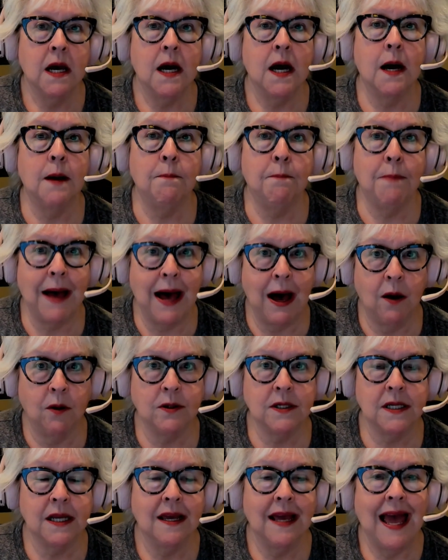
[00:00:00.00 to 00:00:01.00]

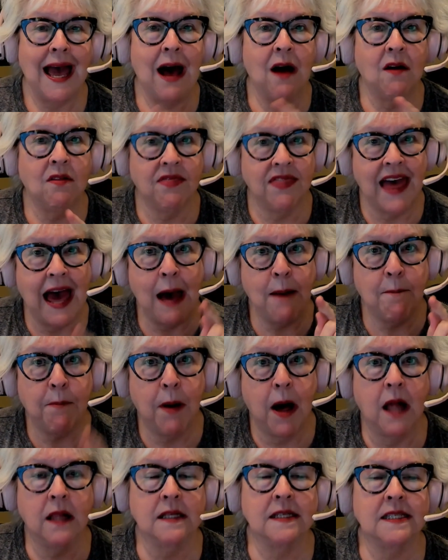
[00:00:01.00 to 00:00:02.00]
about how that
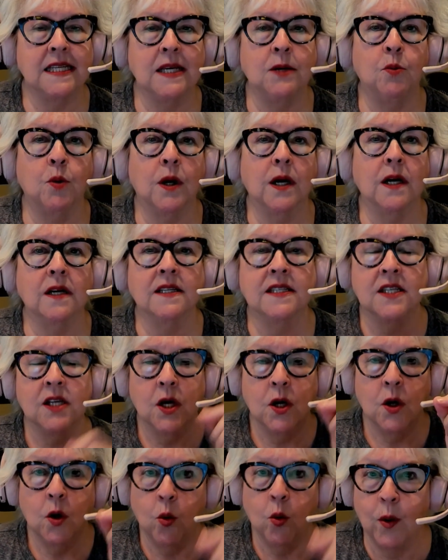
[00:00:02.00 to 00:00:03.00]
policy works
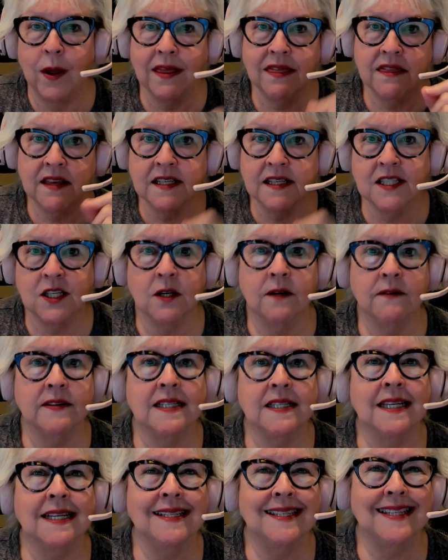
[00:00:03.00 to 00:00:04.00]
with the
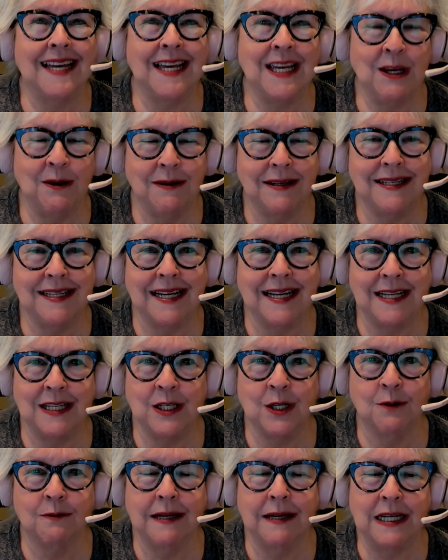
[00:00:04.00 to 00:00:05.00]
services that you intend
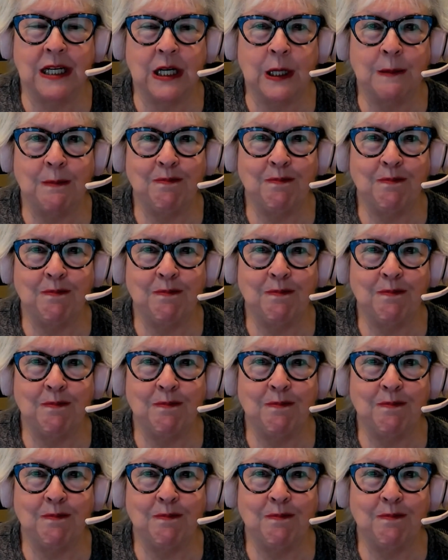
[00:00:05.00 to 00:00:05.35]
to render.